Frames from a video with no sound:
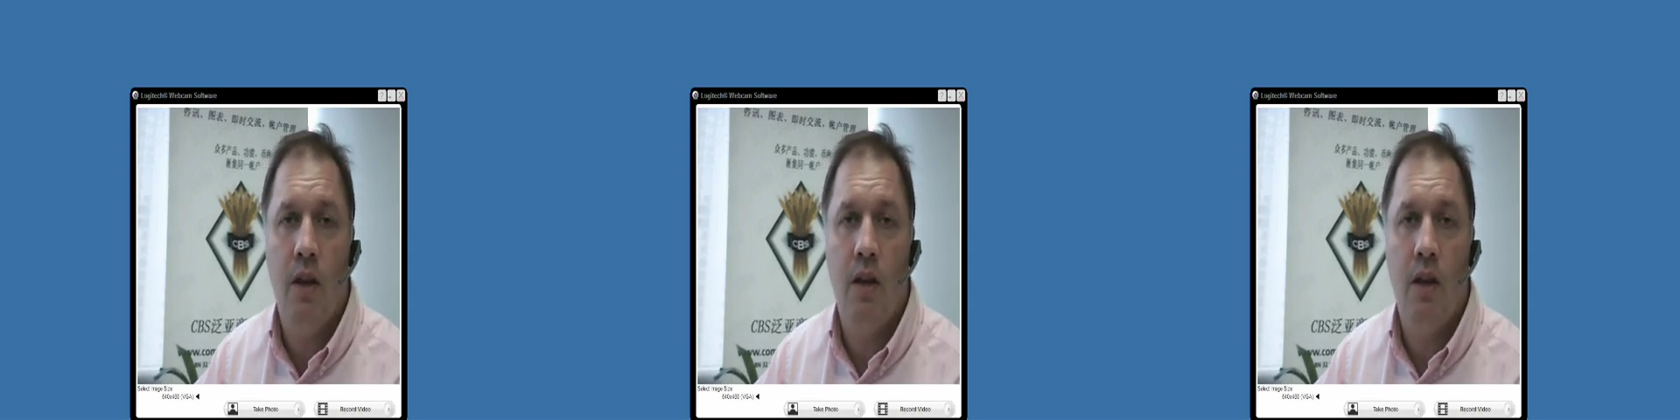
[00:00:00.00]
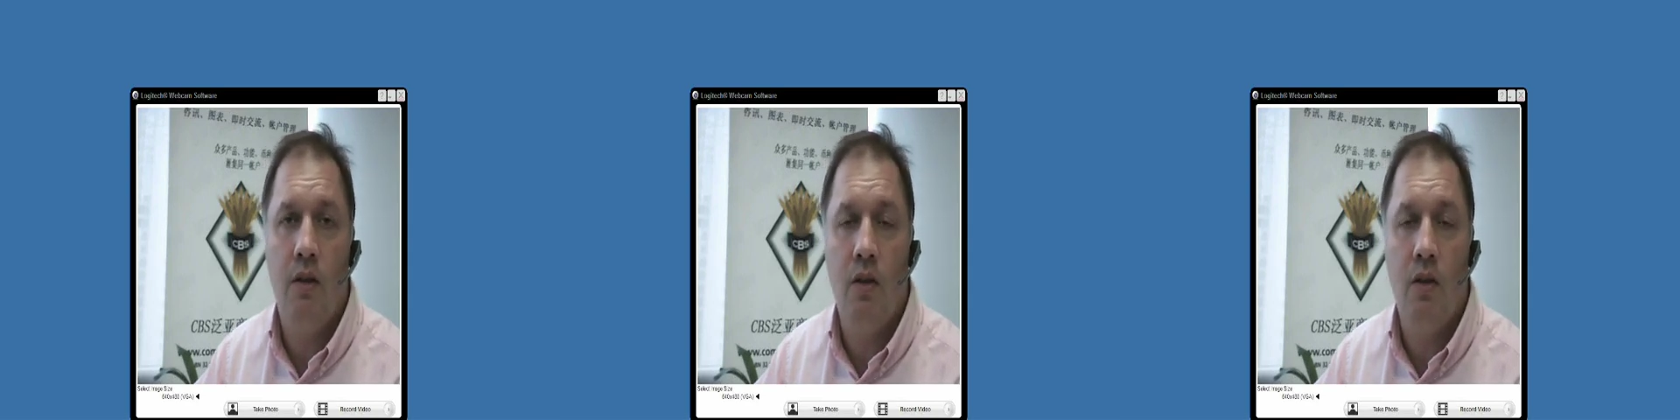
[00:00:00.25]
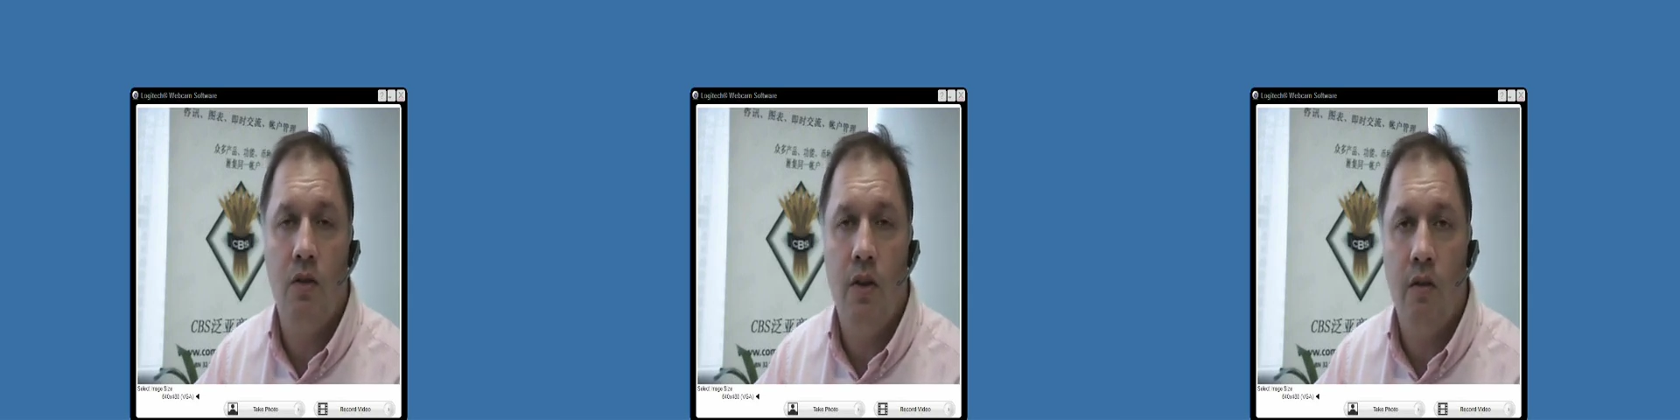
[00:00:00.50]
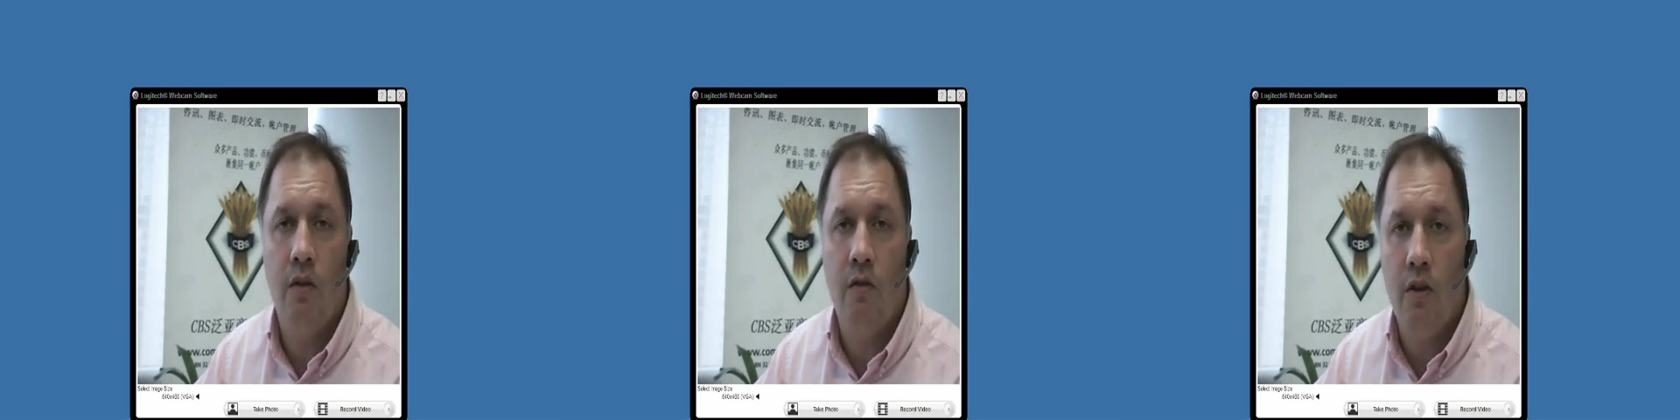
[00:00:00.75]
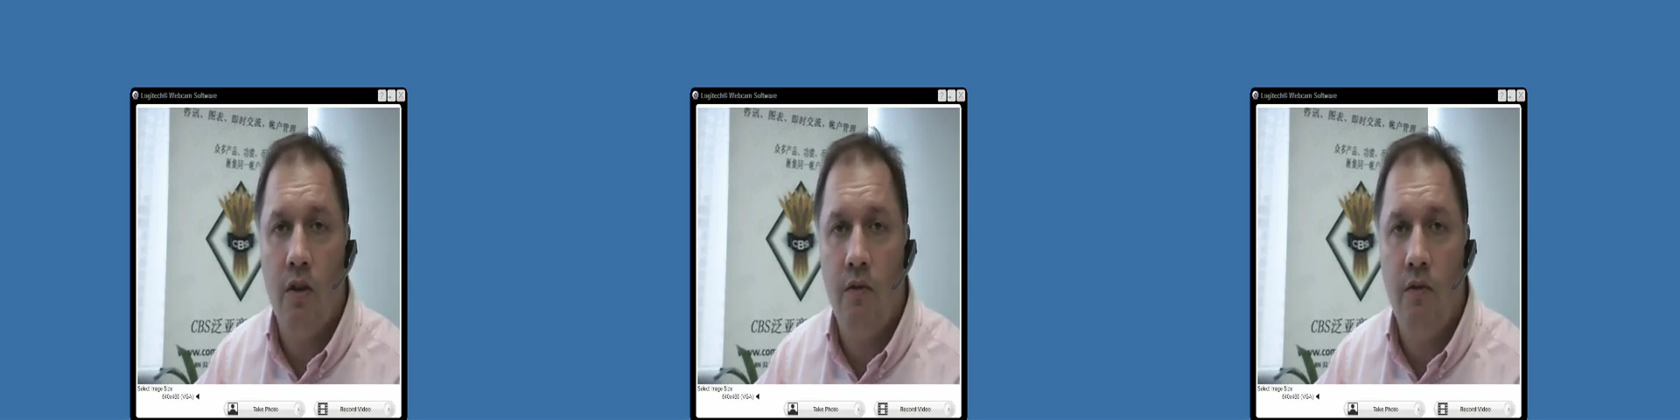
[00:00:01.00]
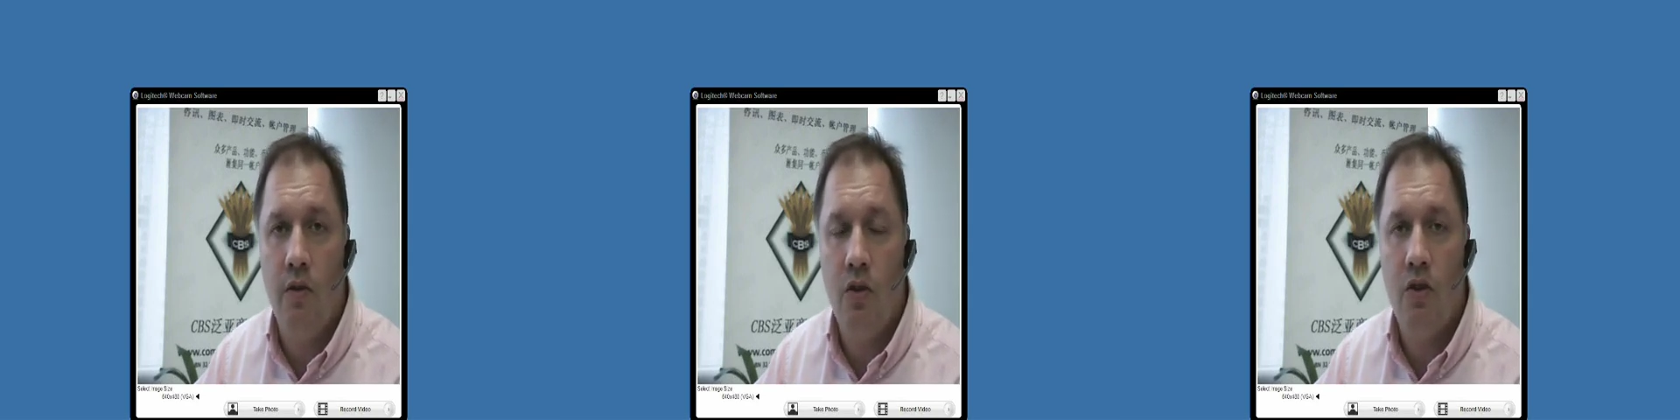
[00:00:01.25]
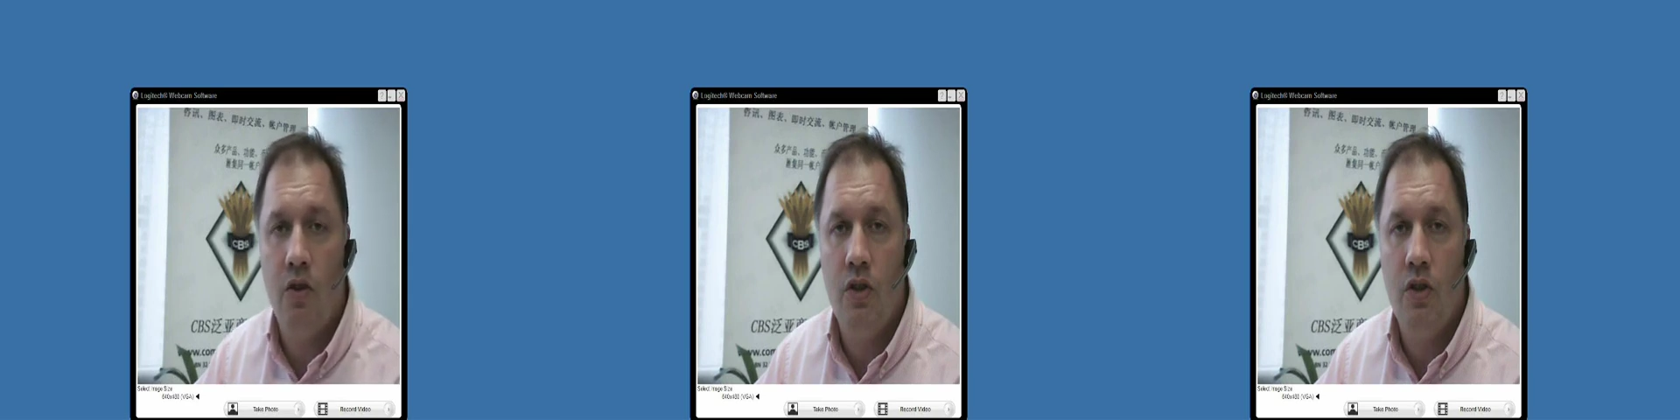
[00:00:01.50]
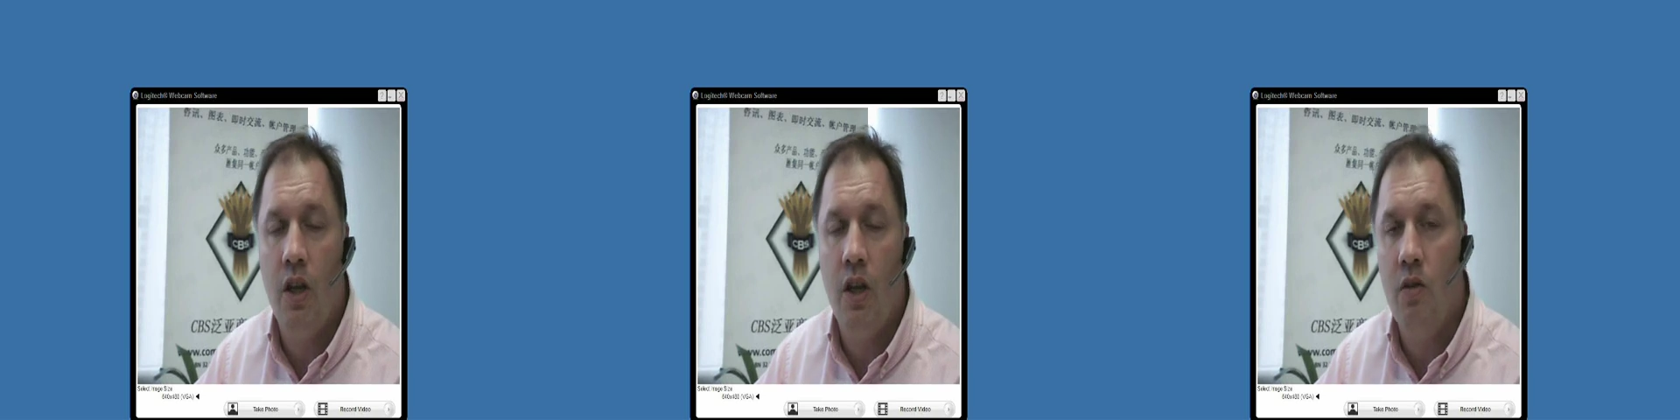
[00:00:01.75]
You can trade it via the
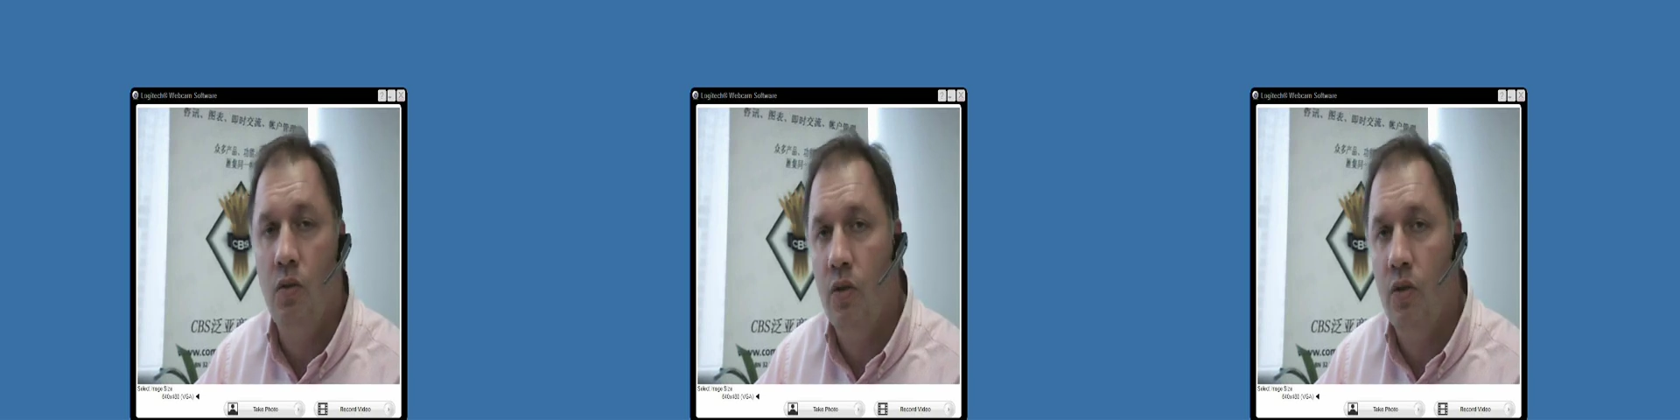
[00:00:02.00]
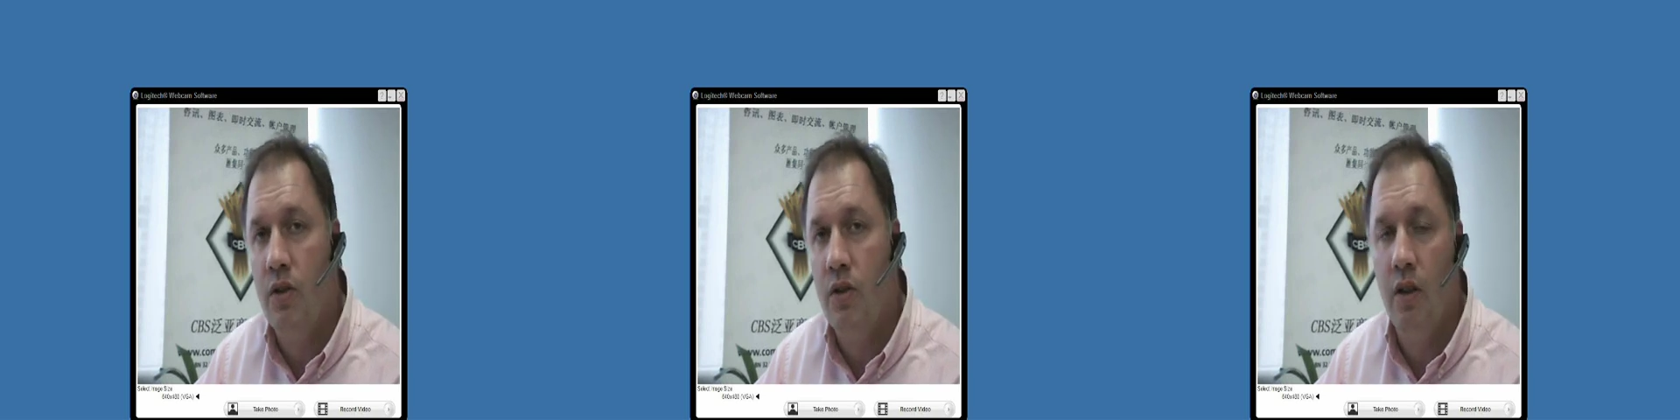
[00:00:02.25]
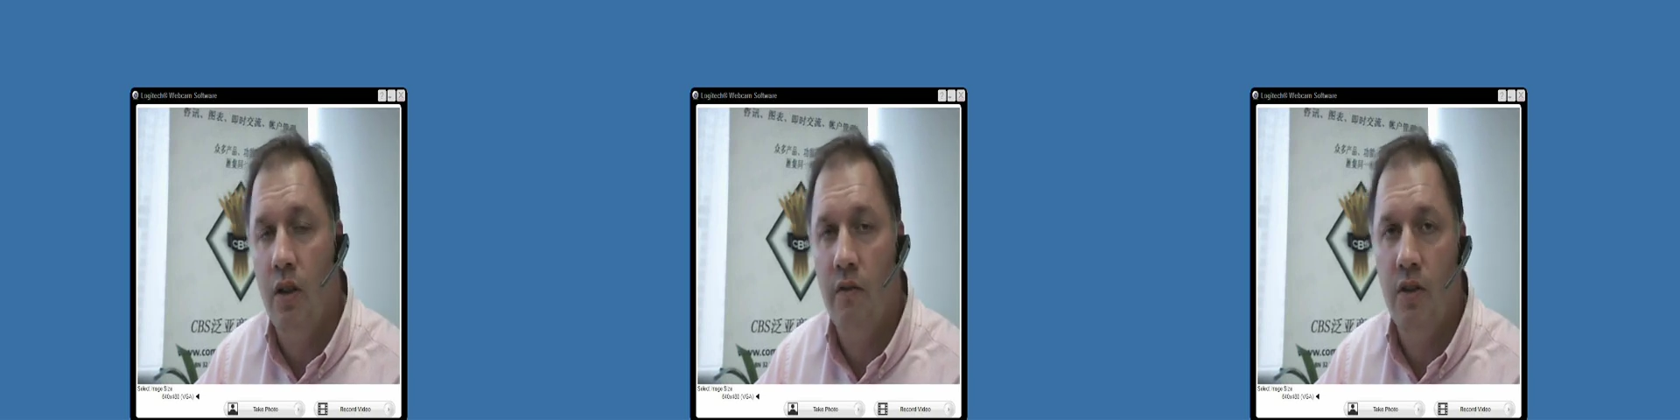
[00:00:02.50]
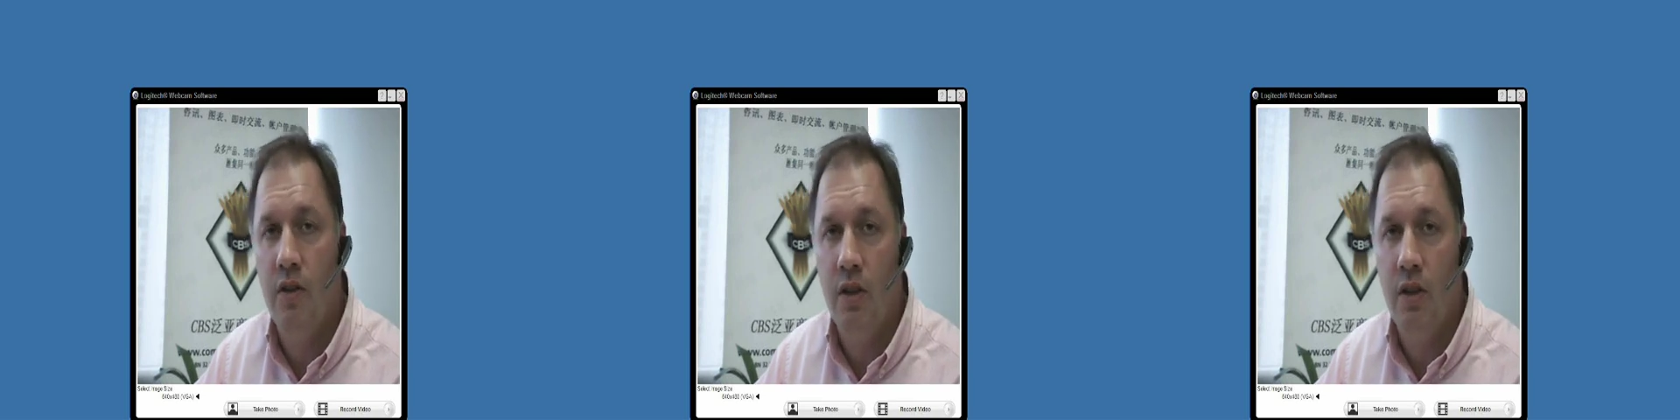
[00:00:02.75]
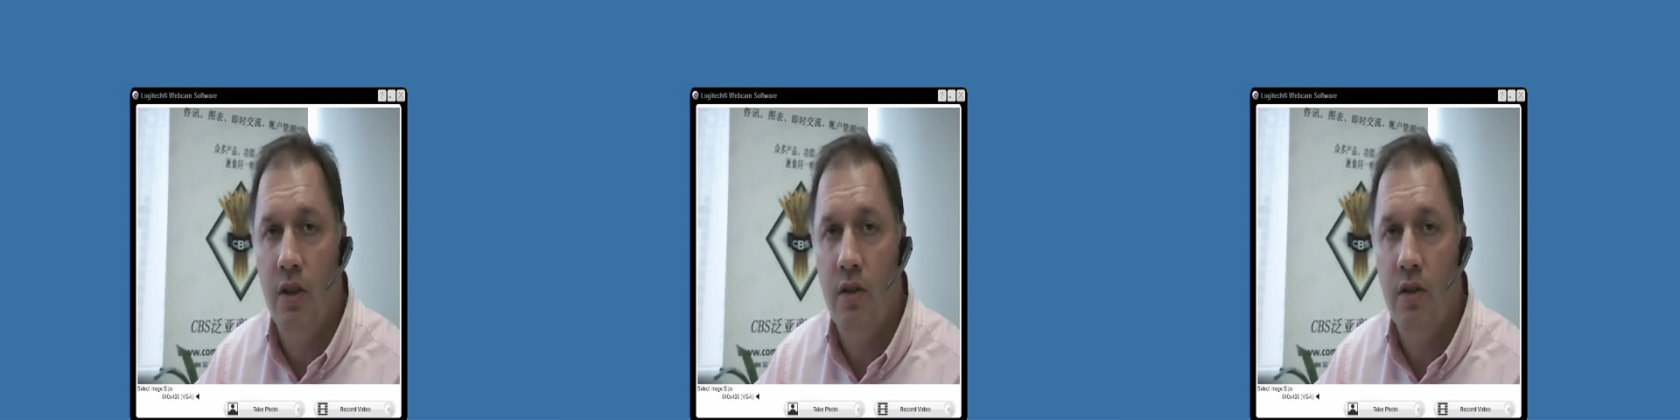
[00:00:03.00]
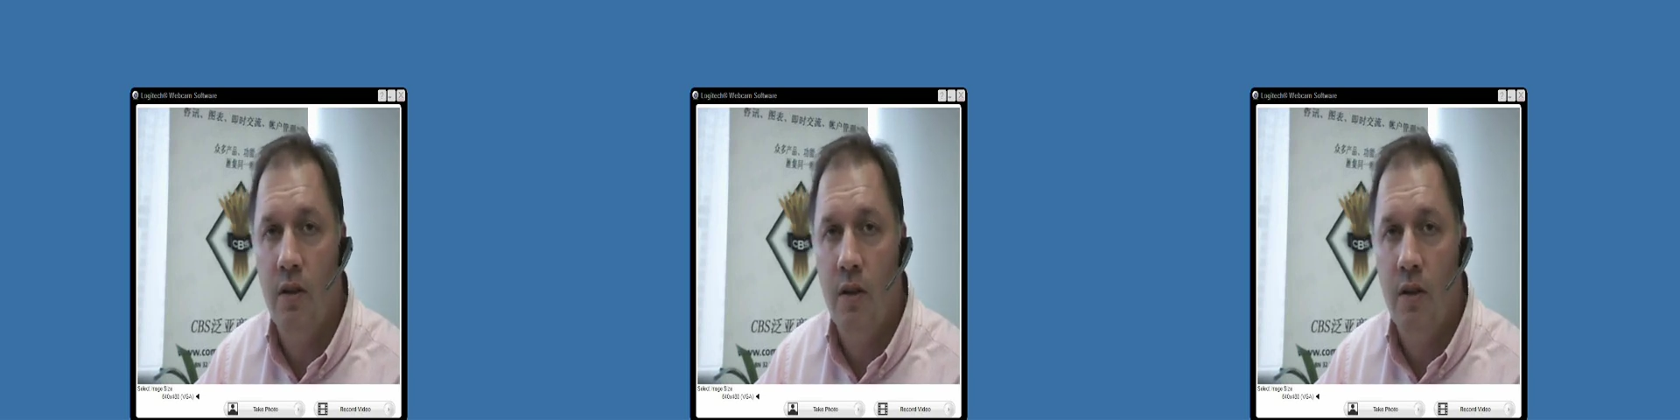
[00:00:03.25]
futures and or the CFDs.